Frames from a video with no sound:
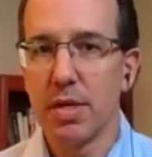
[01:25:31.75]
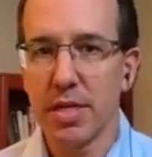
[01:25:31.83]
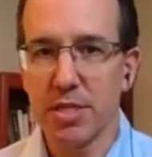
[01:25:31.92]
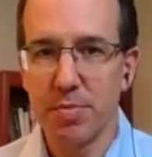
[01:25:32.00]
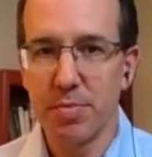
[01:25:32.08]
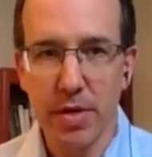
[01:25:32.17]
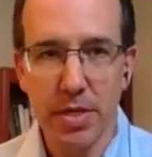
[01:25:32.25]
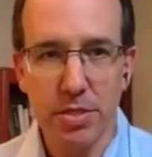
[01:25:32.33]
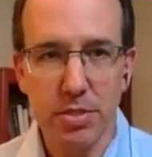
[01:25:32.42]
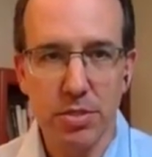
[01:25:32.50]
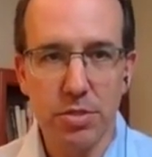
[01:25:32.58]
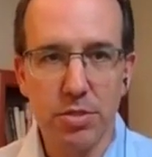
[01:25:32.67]

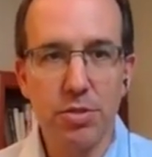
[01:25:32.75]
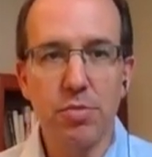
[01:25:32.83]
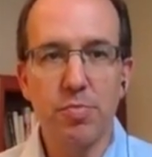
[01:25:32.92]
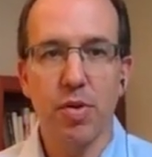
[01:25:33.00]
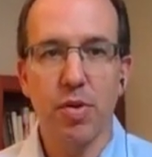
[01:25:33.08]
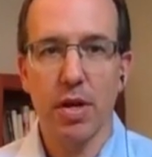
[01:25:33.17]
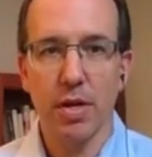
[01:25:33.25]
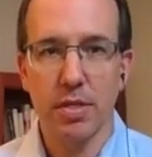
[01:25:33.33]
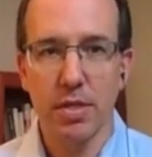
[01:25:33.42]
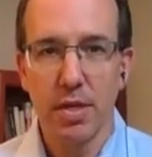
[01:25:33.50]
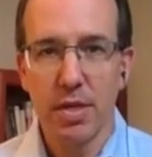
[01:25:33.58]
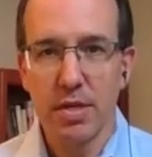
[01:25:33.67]
experiences, new
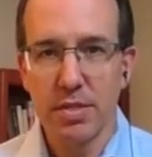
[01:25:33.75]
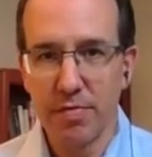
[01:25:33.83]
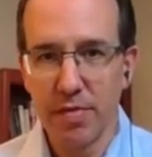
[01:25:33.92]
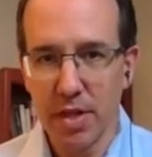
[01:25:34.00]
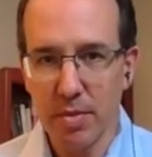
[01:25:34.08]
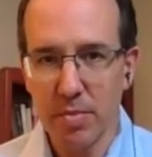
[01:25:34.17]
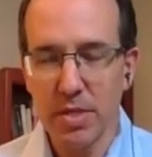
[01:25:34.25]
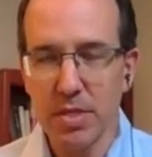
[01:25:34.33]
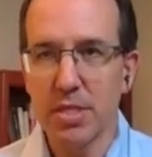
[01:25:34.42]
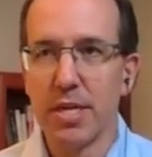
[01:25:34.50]
product development,